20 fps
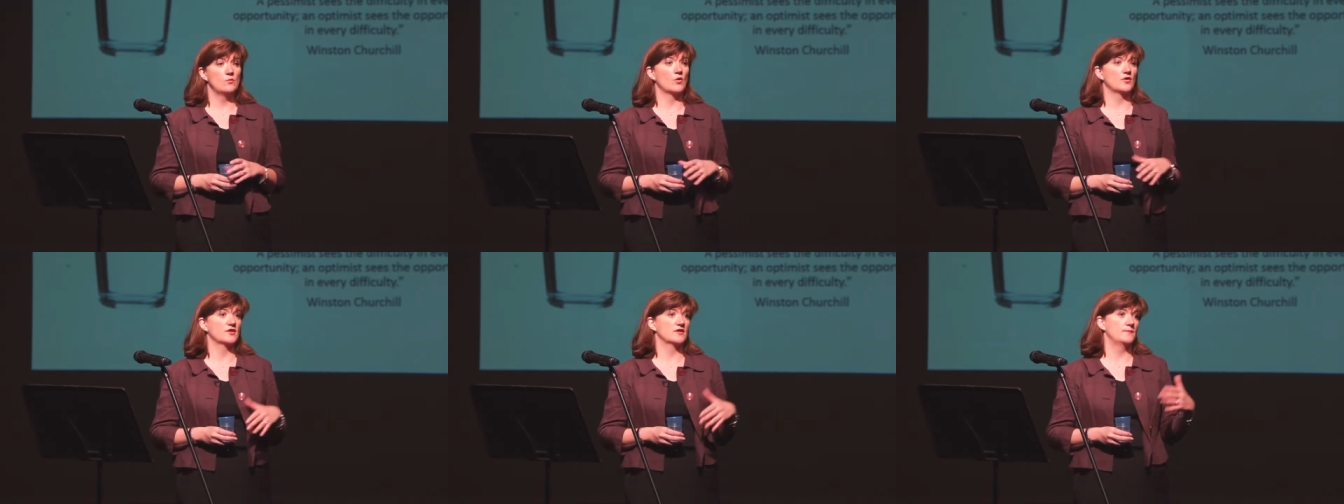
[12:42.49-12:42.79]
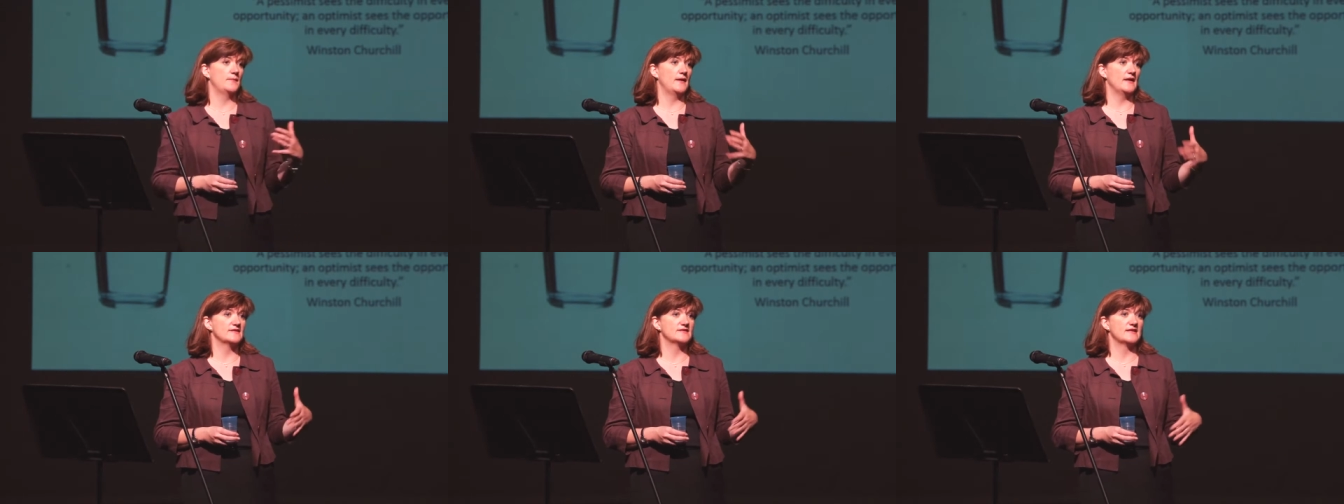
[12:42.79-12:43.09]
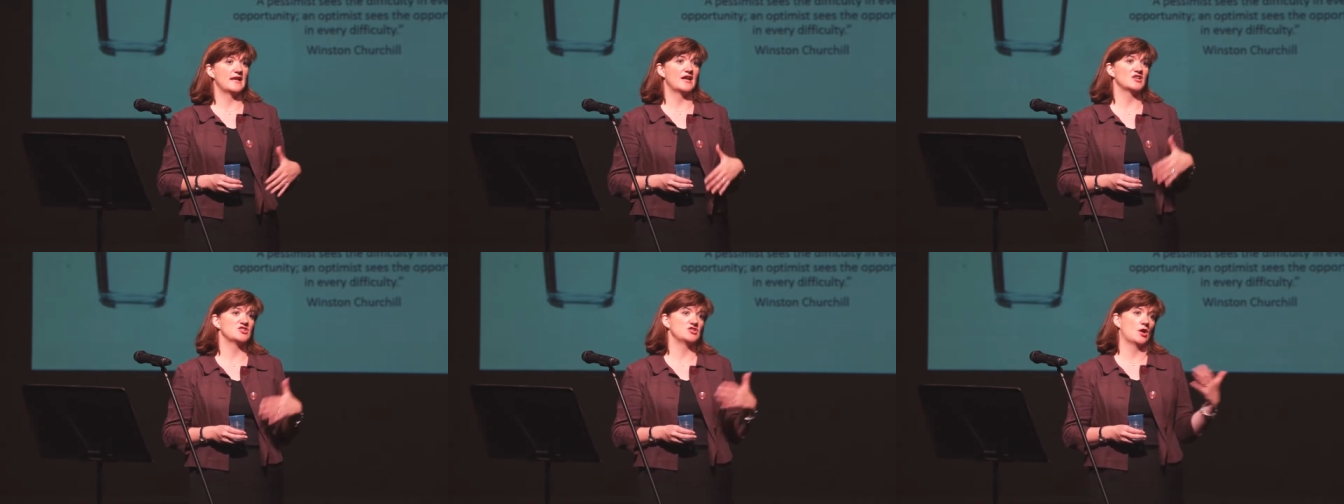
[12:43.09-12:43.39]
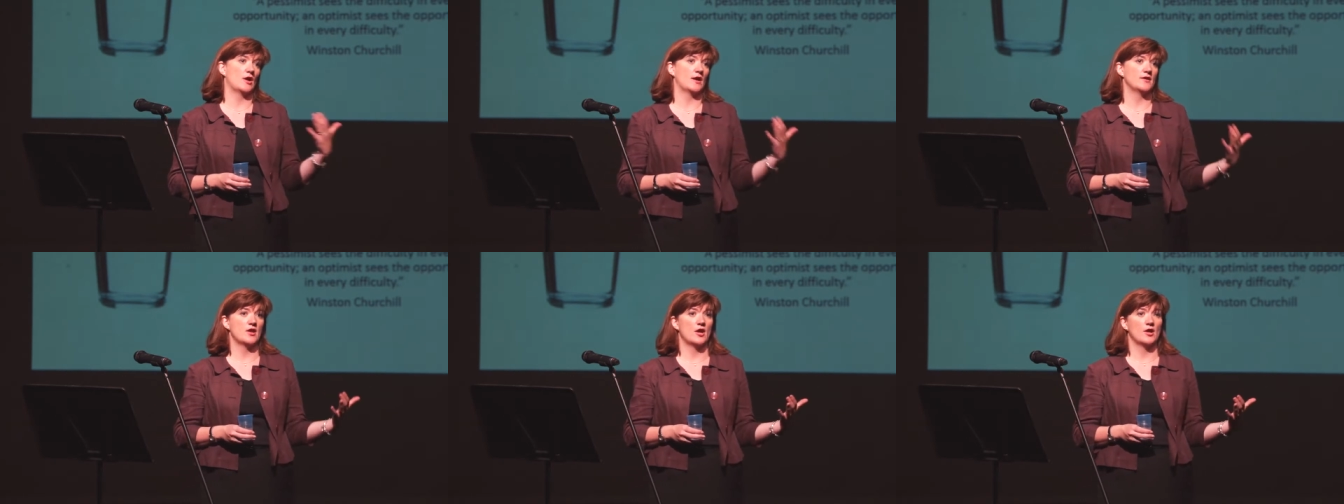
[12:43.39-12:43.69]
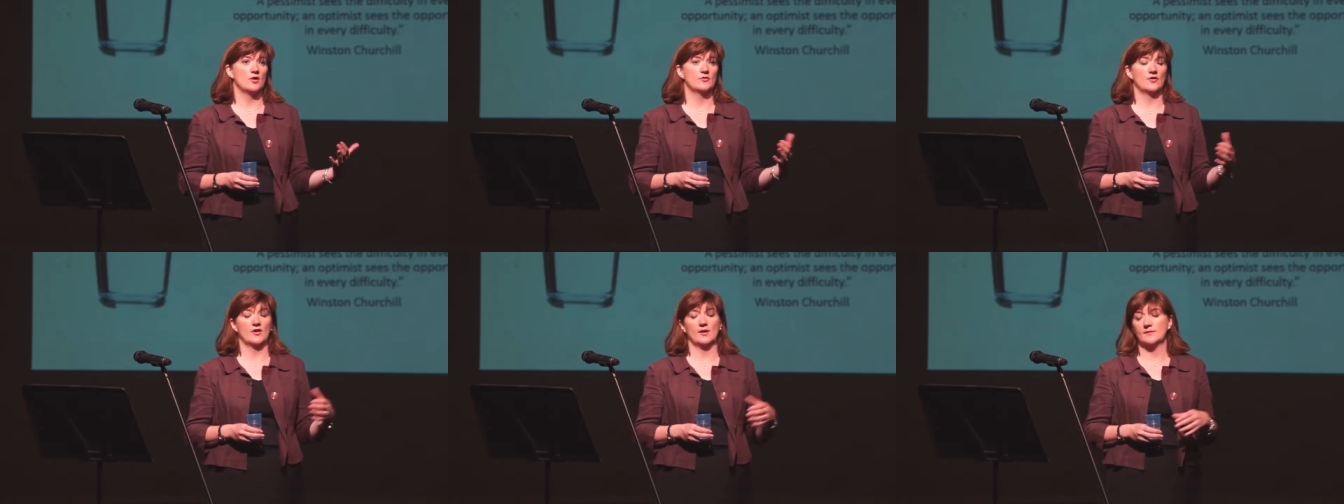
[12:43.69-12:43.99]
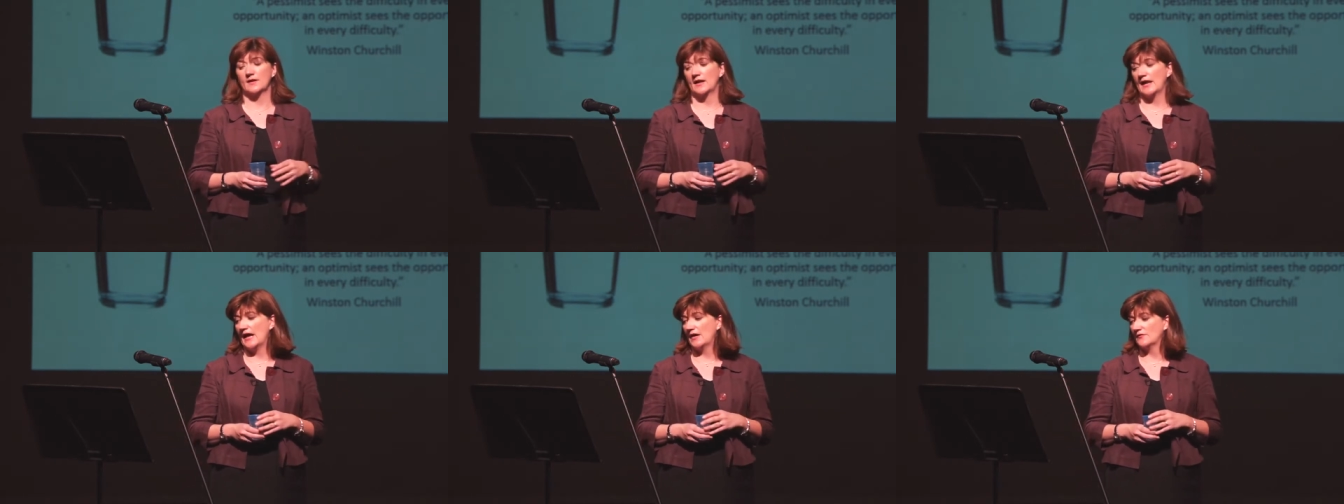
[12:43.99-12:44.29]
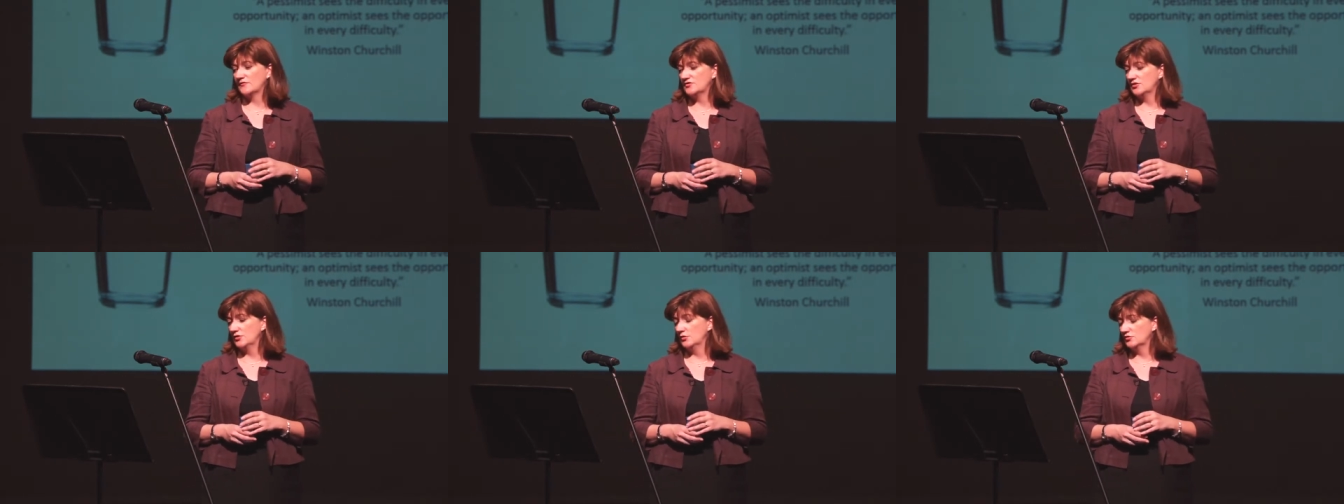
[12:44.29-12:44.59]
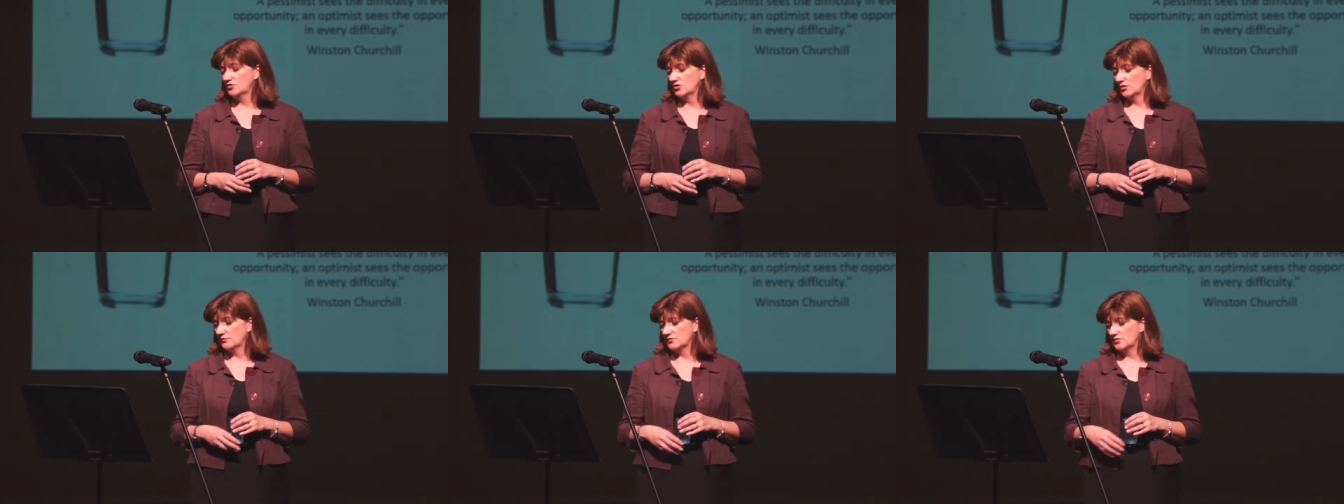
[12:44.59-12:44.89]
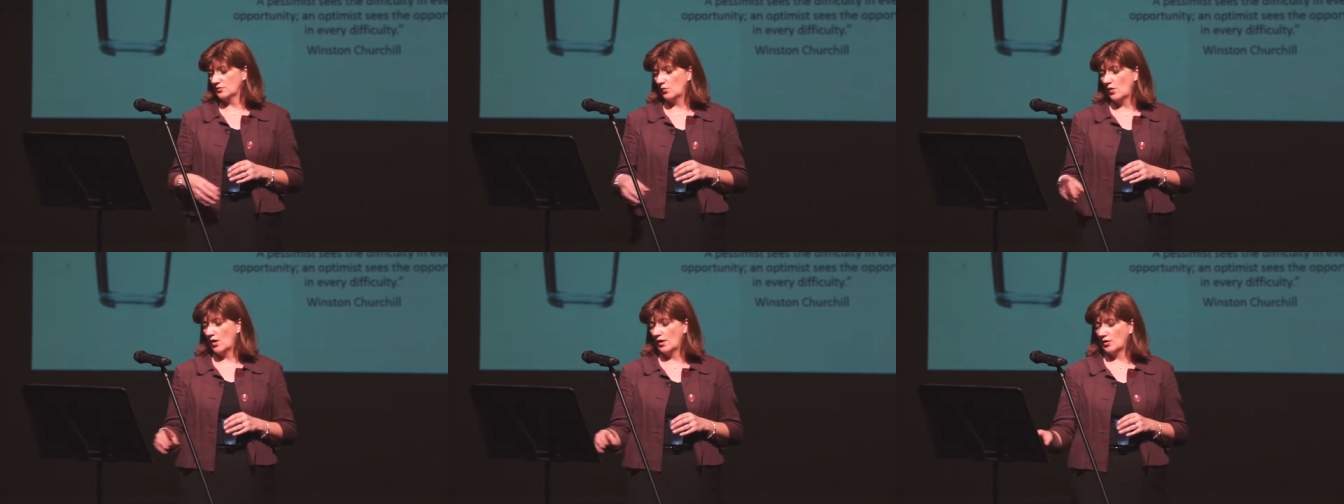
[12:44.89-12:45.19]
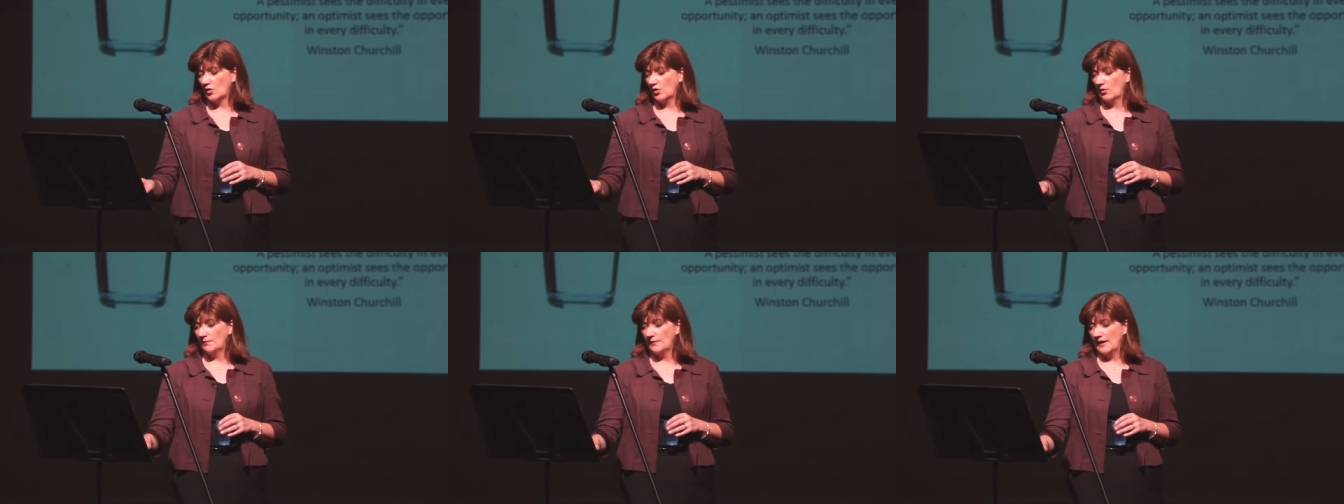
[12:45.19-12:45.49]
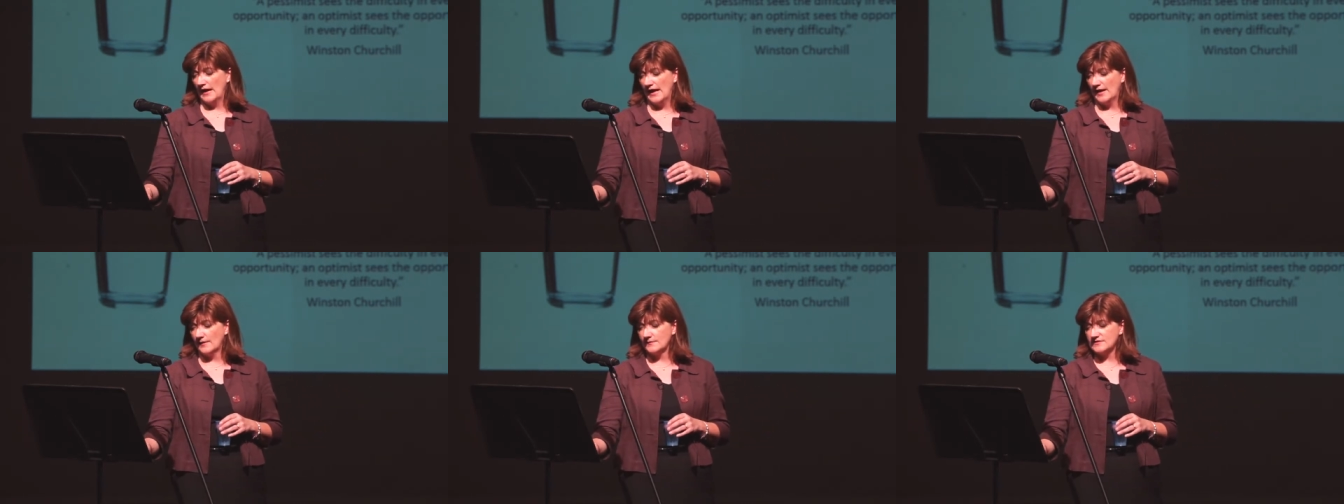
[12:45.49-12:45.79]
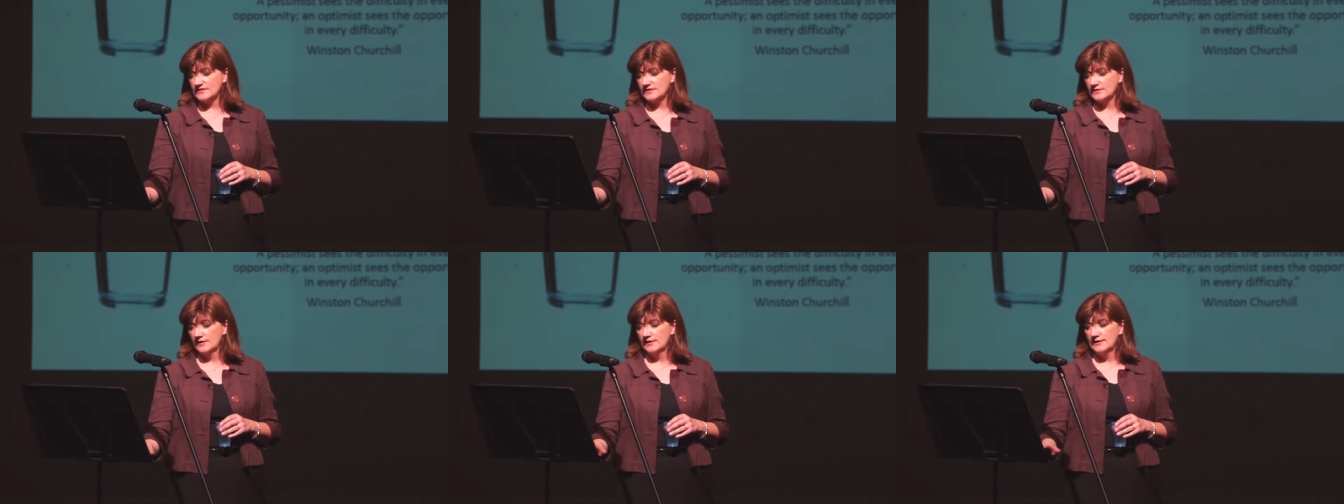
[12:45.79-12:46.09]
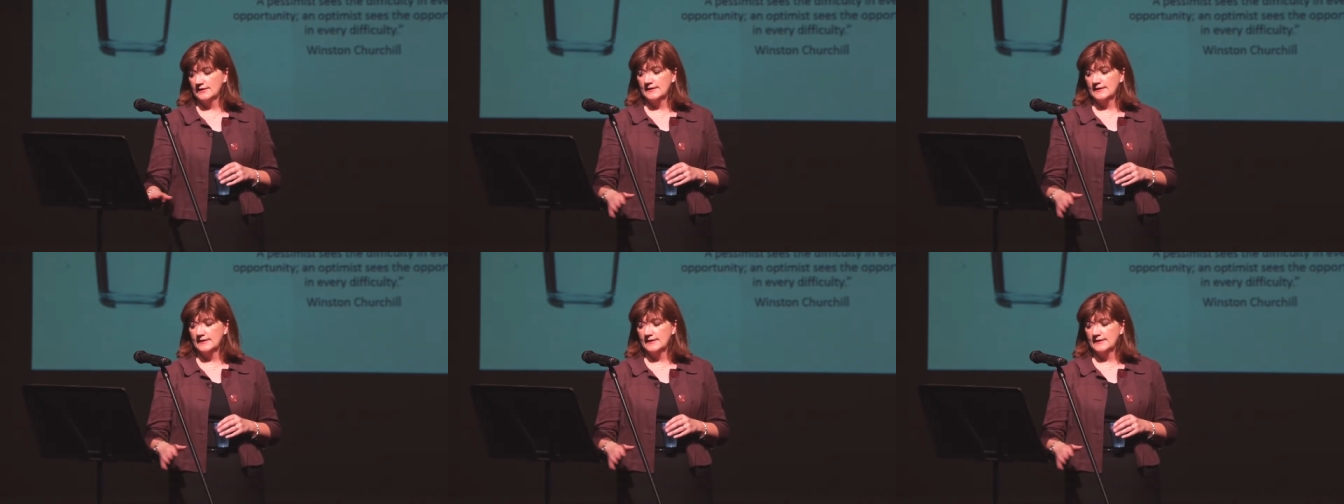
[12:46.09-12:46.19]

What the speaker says: What are the bits that actually I know that I'm going to have to work on perhaps?